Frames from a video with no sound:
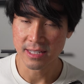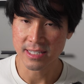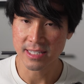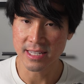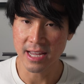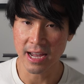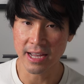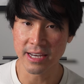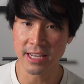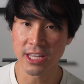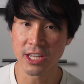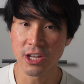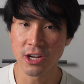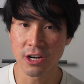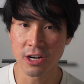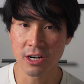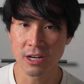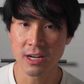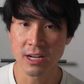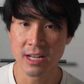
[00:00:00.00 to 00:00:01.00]
side
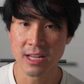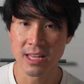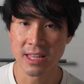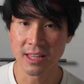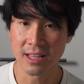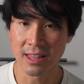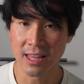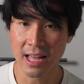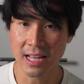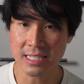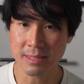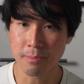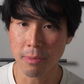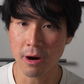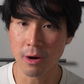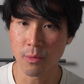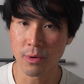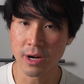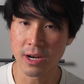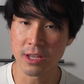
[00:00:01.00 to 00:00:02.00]
here. The last
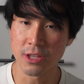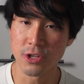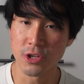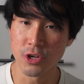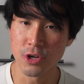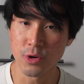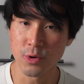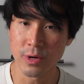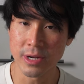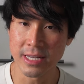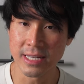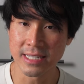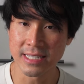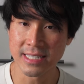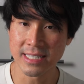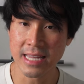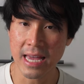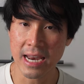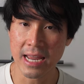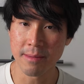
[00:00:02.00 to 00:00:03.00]
part we're gonna do is
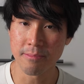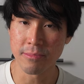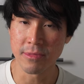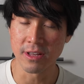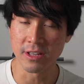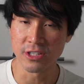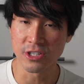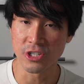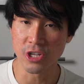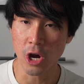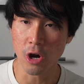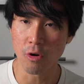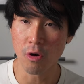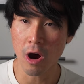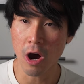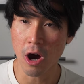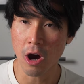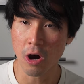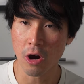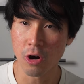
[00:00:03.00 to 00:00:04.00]
set up the
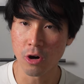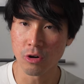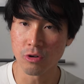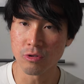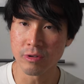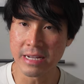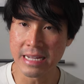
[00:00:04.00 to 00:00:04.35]
Zoho